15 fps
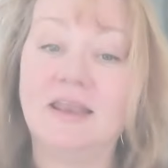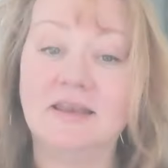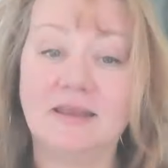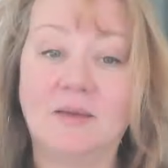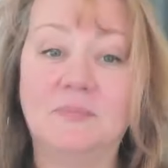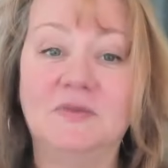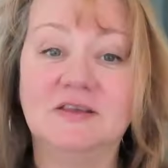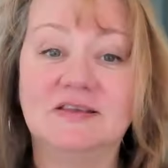
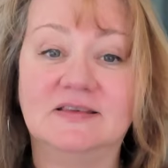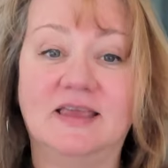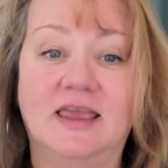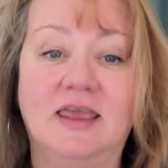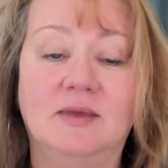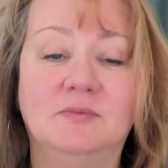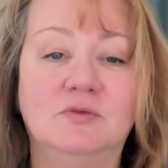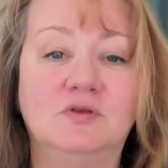adapt this
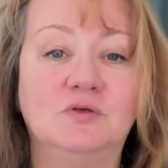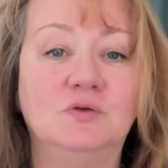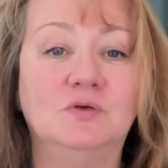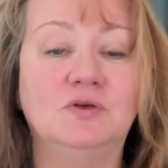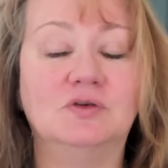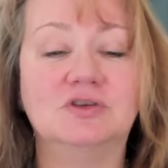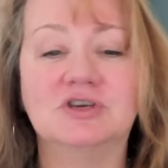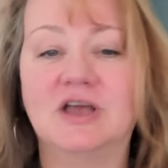game to
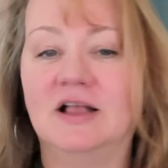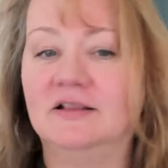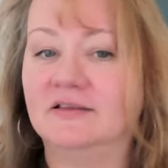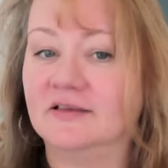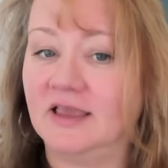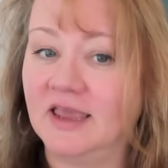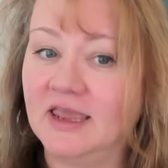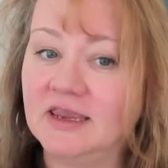your
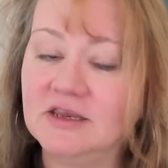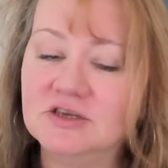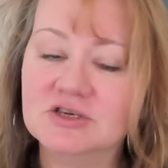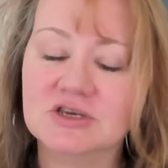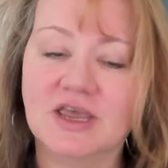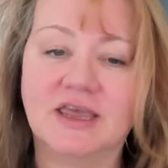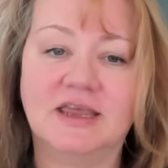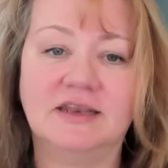child's
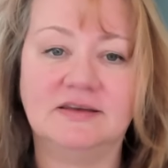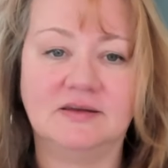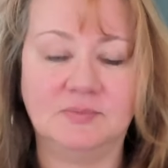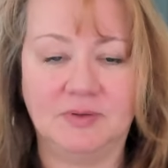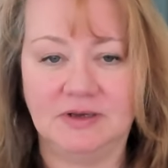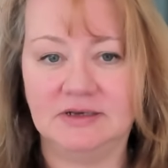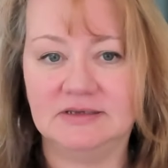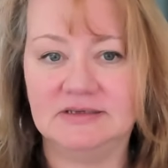age and
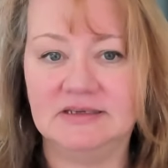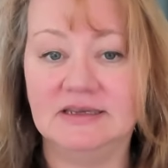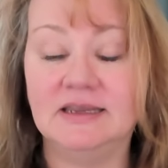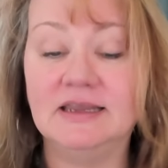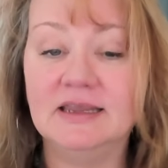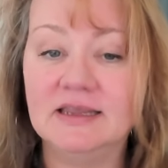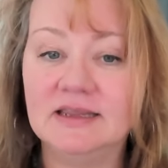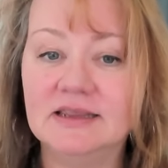ability
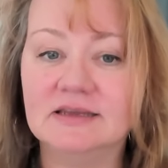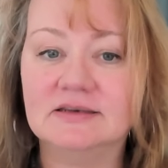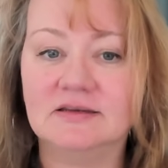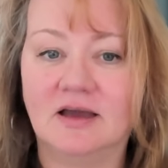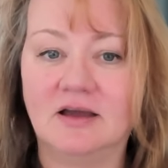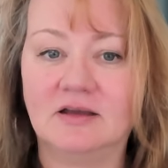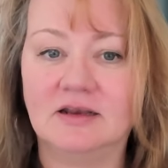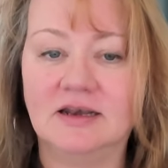in the
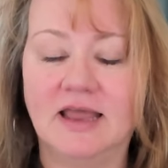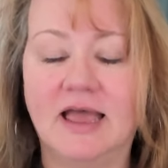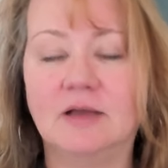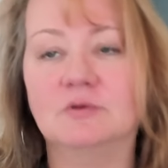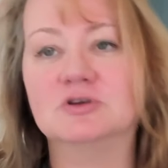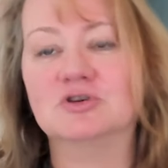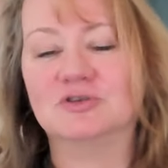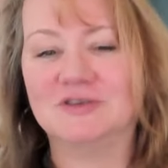target
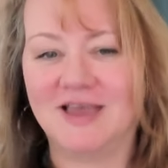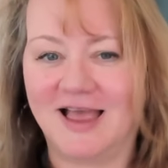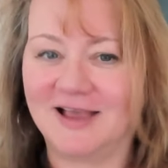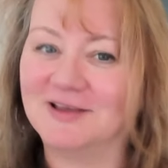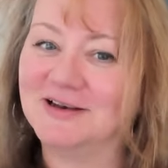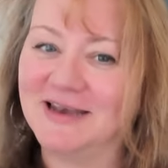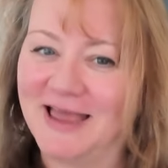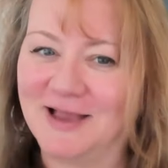language or
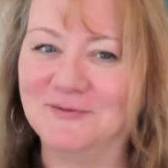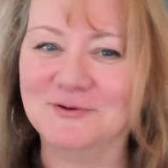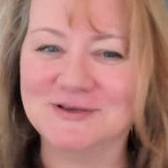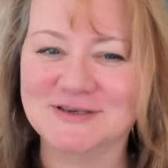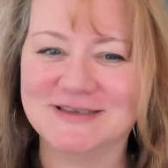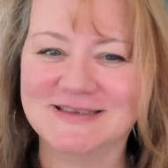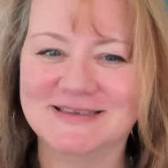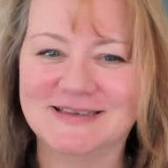target
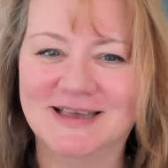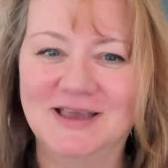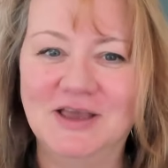languages.